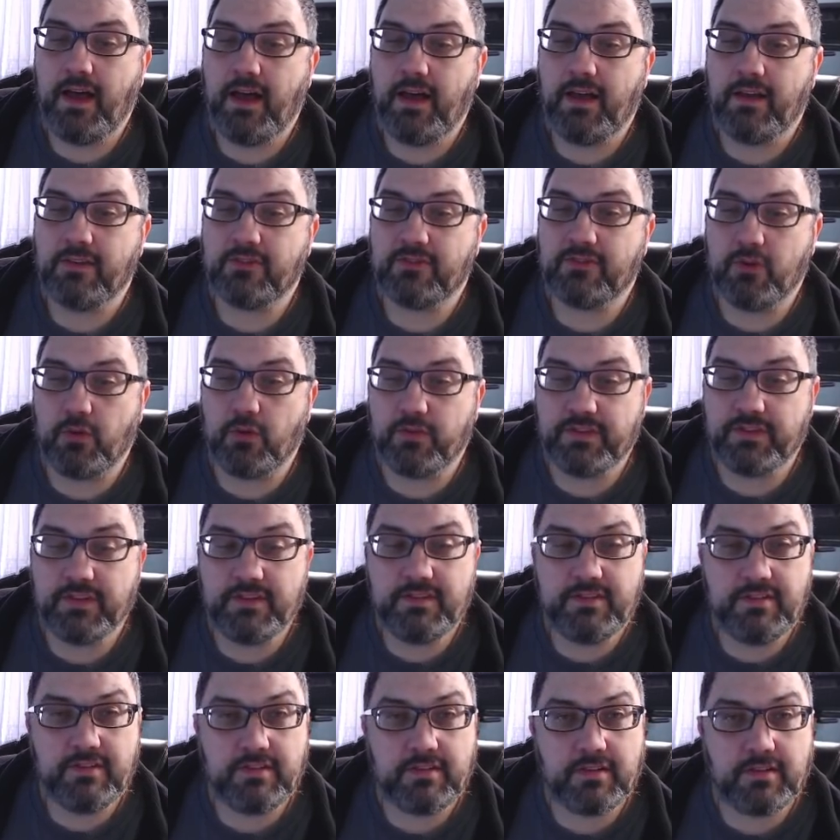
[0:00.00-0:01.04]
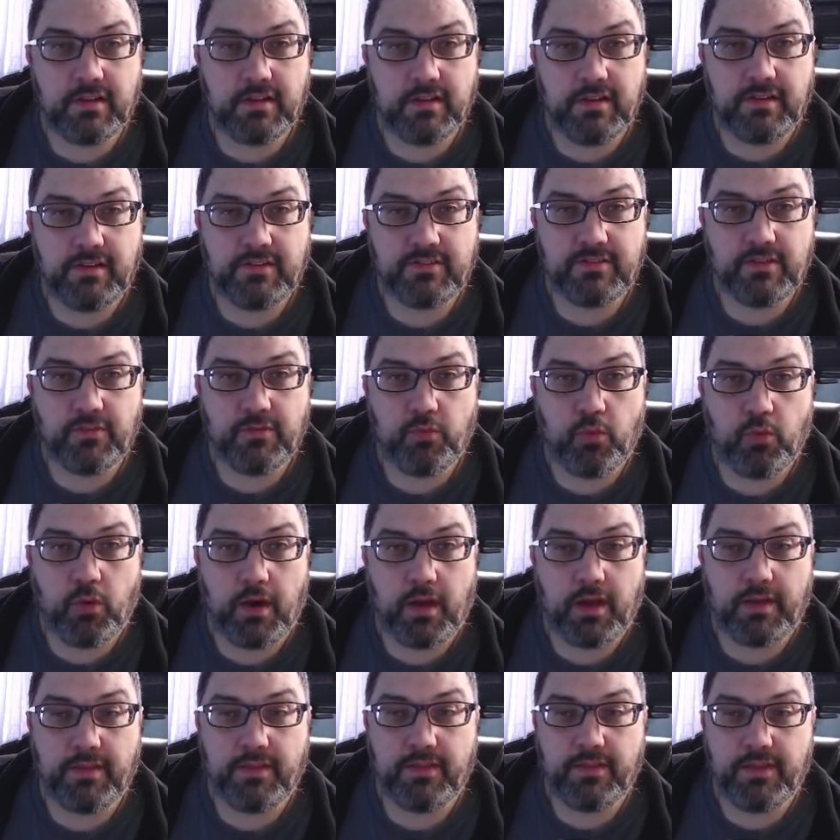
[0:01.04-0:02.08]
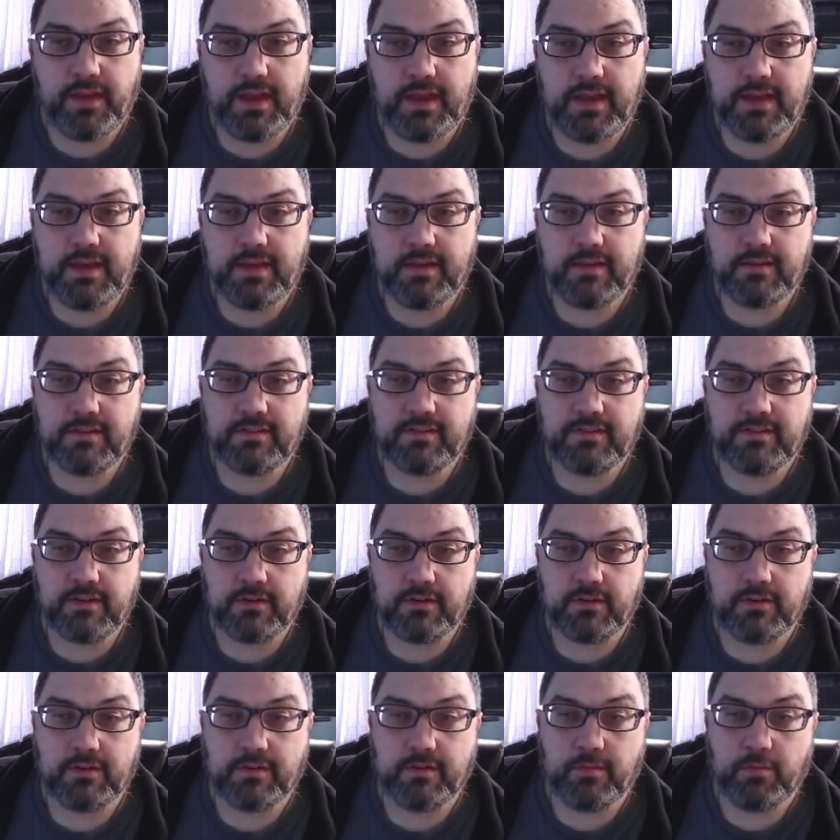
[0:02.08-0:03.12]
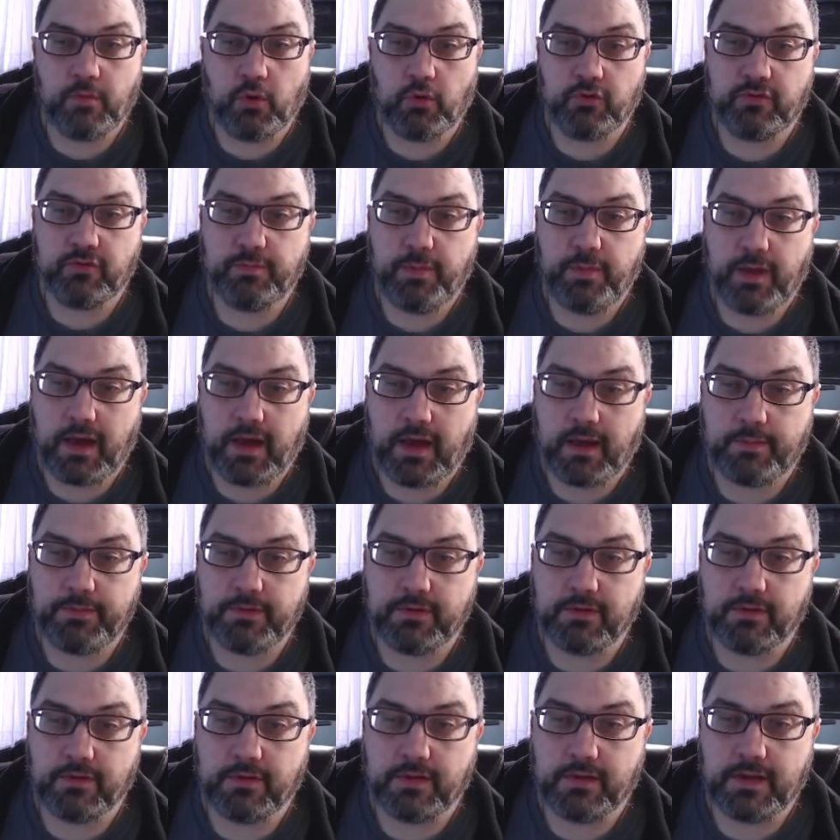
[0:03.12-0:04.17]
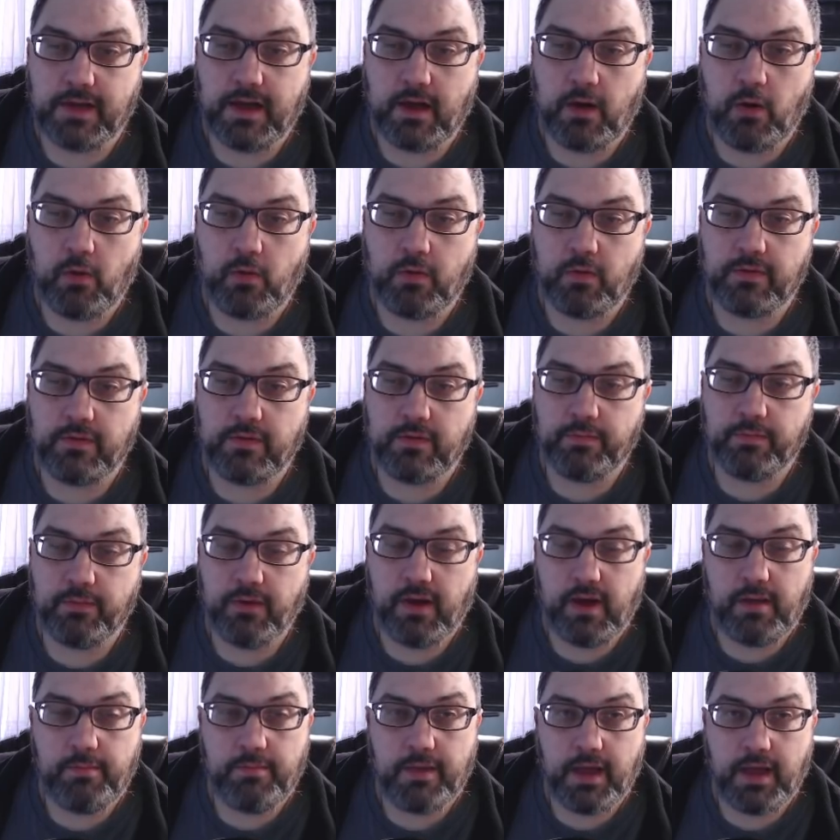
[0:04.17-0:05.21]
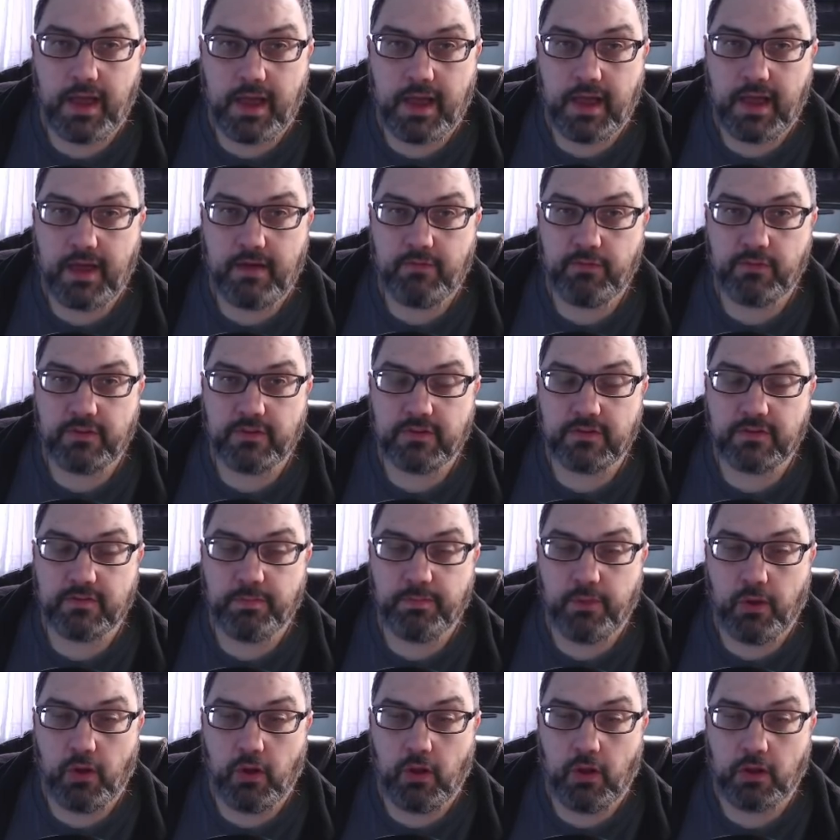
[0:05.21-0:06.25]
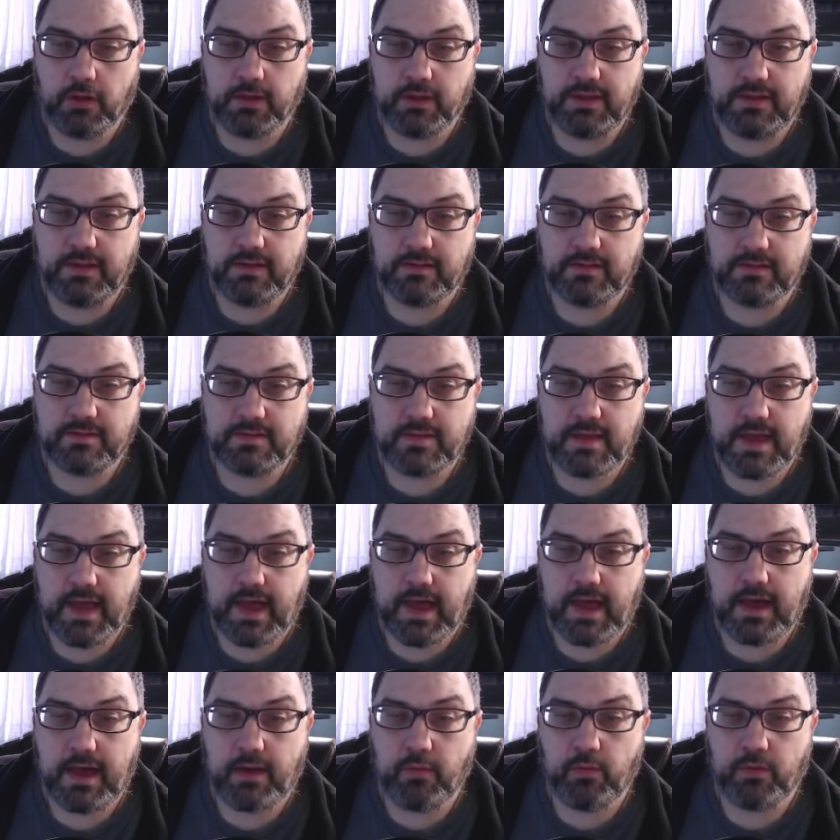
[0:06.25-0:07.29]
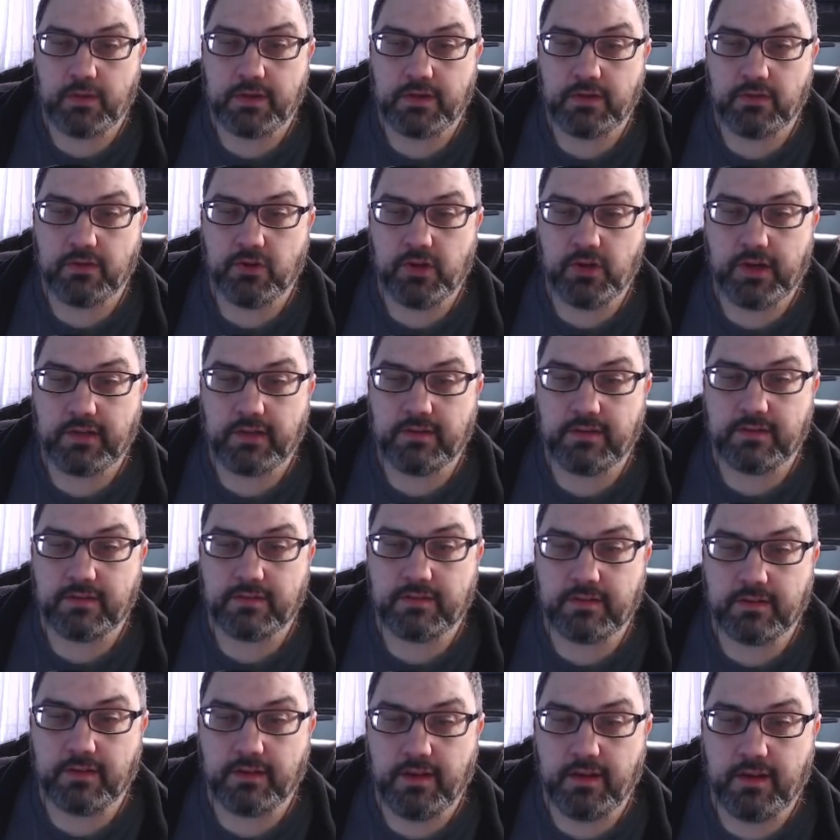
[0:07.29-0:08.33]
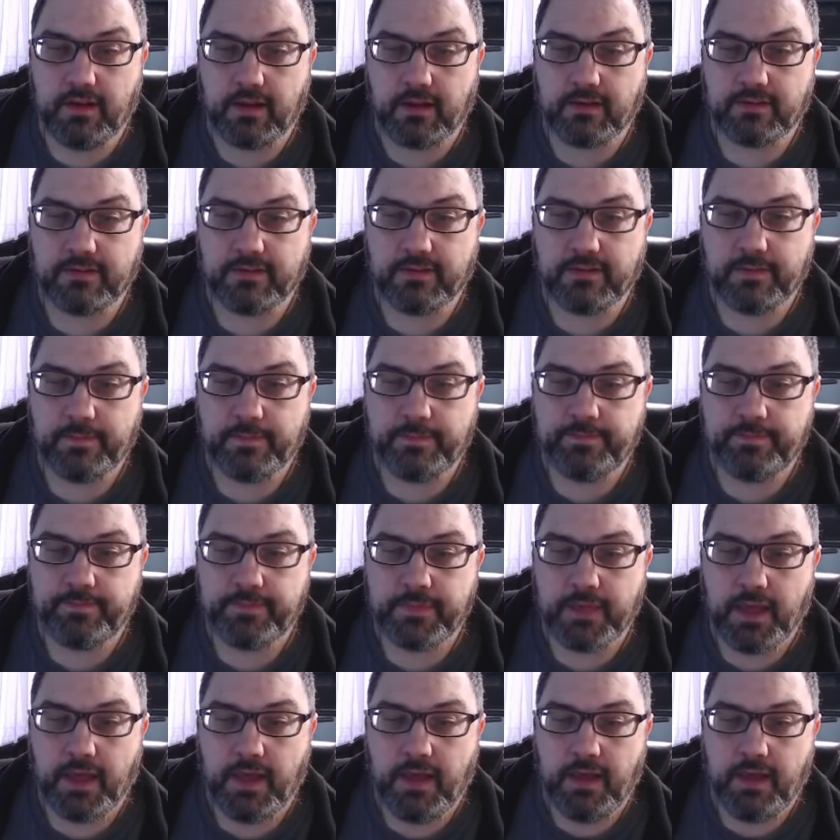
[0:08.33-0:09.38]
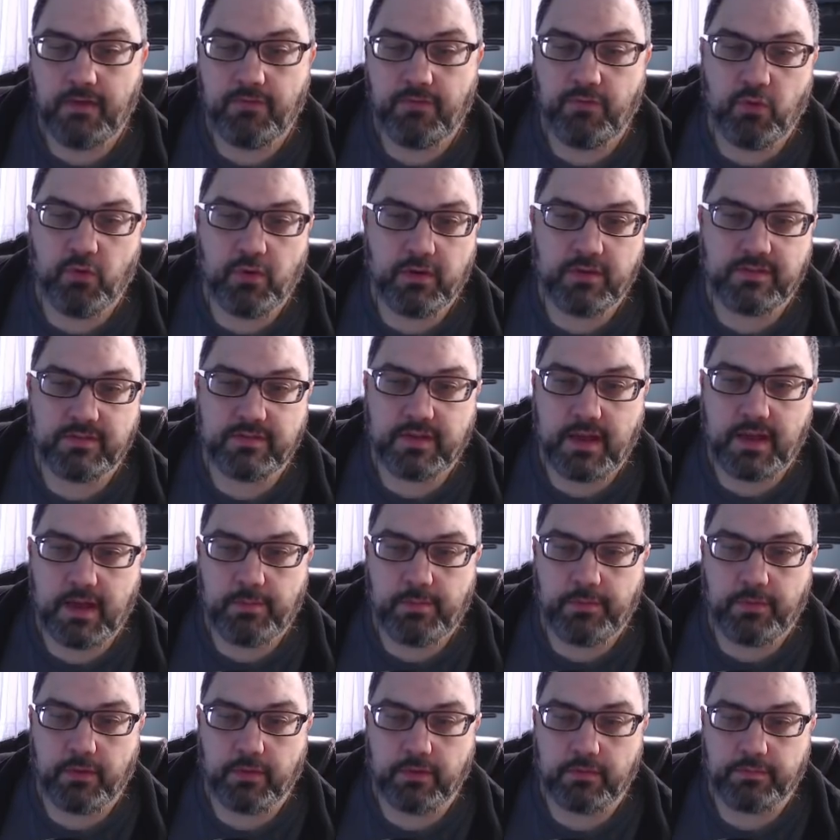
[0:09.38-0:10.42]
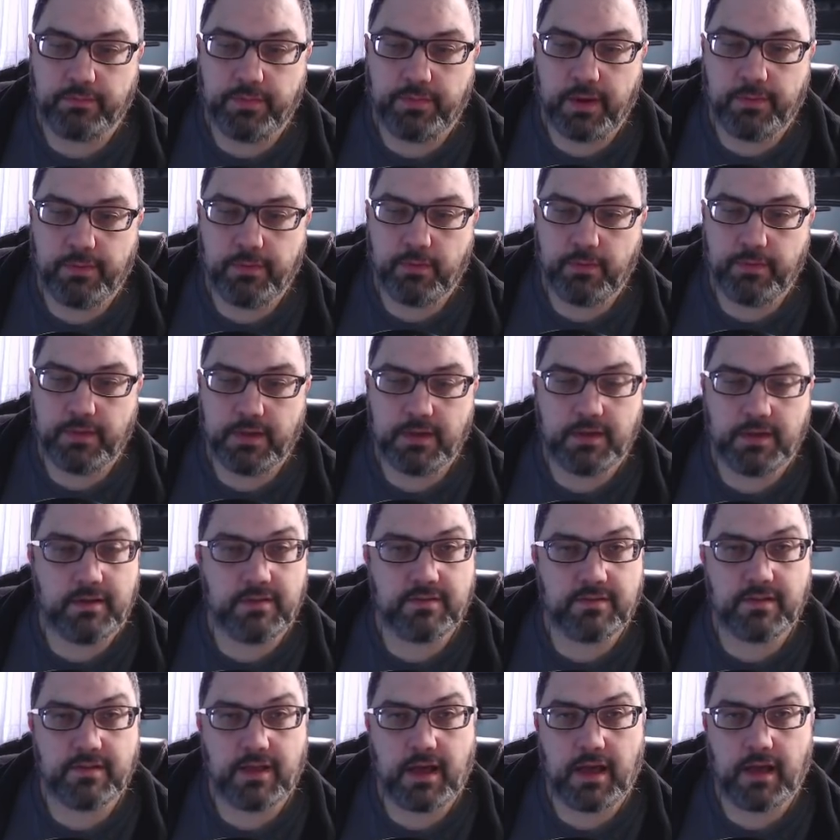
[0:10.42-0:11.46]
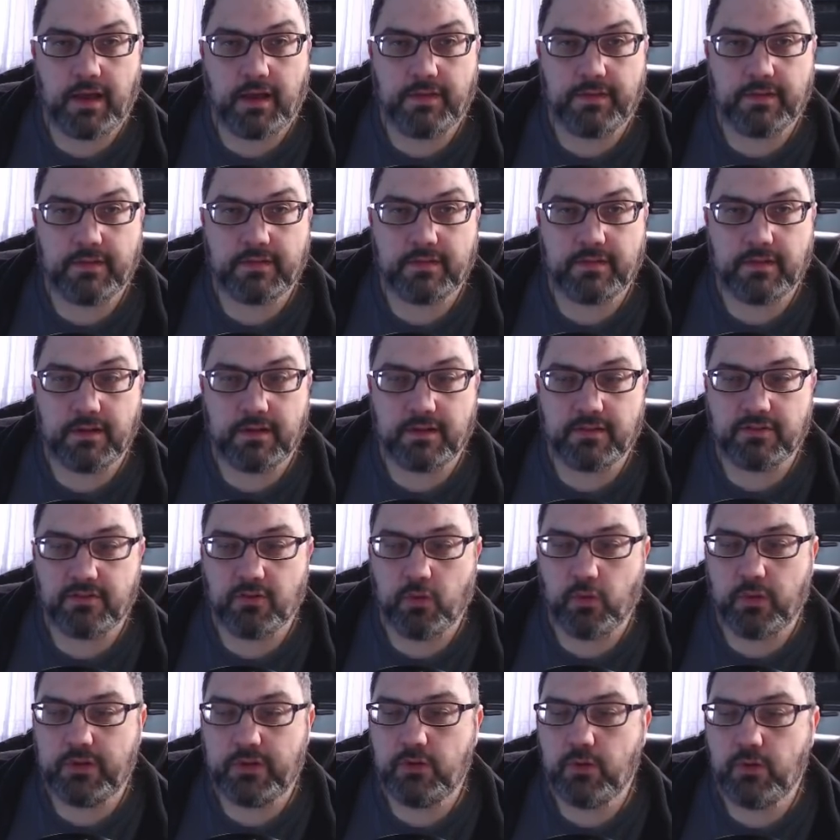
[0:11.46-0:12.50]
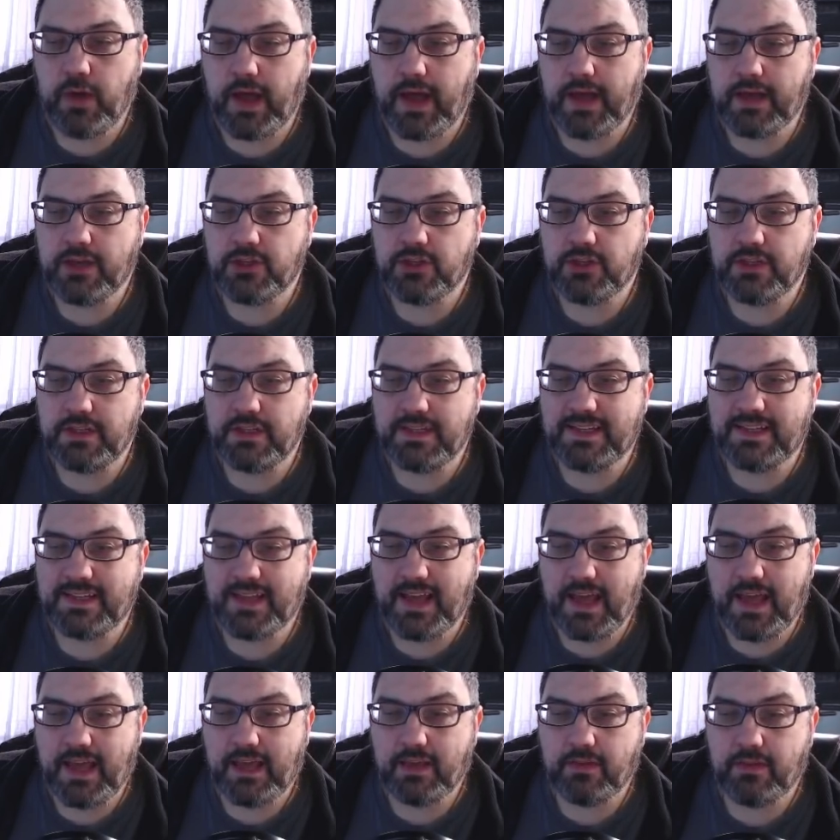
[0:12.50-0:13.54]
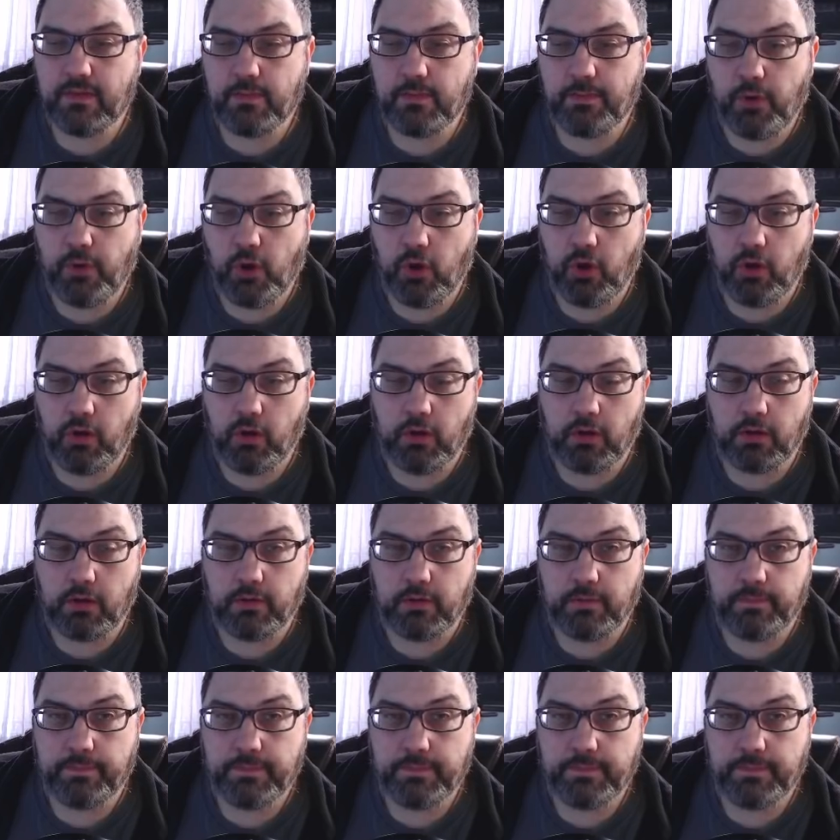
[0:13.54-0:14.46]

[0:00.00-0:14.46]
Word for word: So this is the list of what they considered the most popular. Now, the problem I have with this poll is that when you look at this list, for example, Peppermint is not on this list. So when you actually take the poll,